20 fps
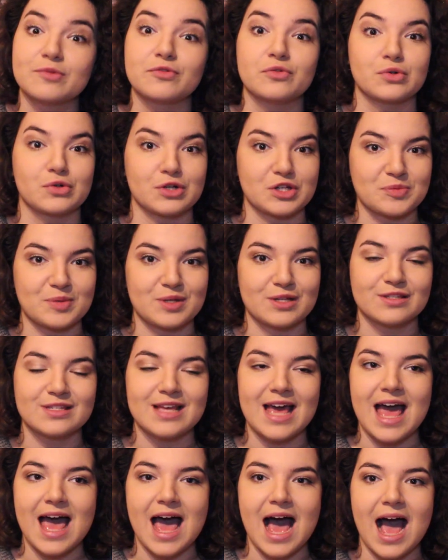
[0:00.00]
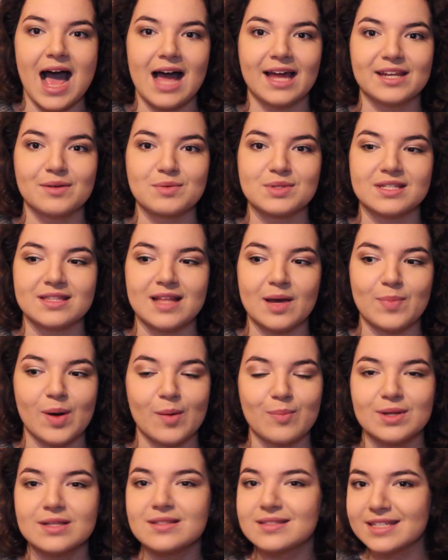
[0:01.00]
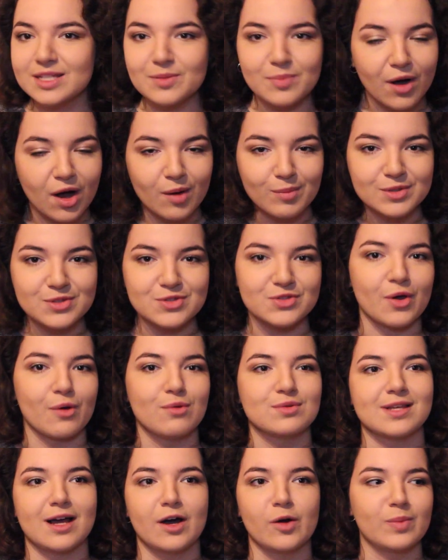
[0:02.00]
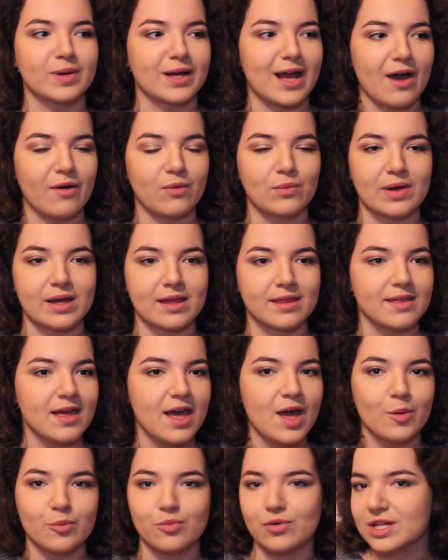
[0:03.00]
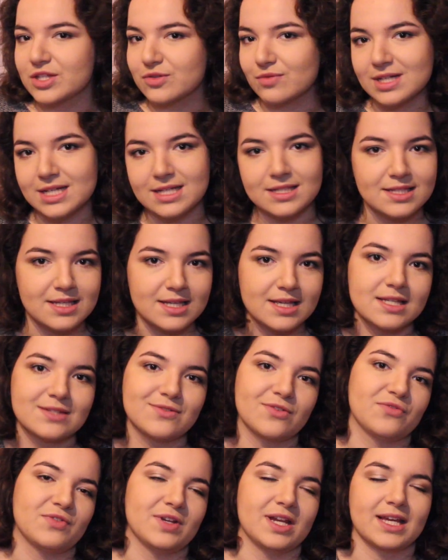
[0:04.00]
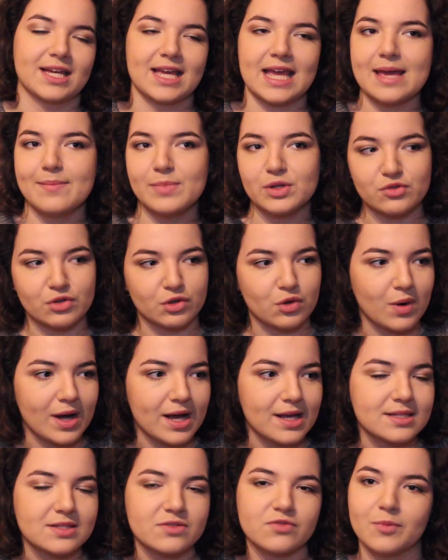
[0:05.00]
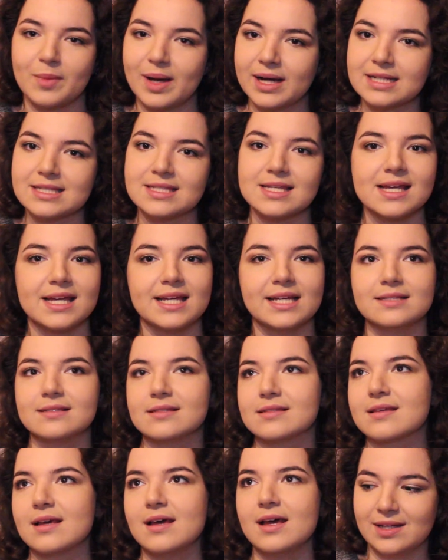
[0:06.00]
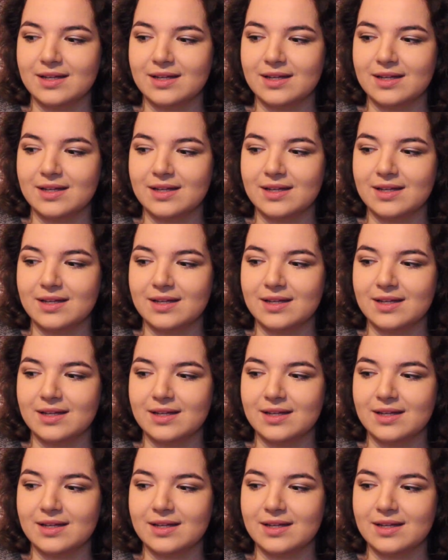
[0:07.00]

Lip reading: before Christmas, and it was in their publicity department, so I was helping out with press releases, fulfilling image requests for magazines.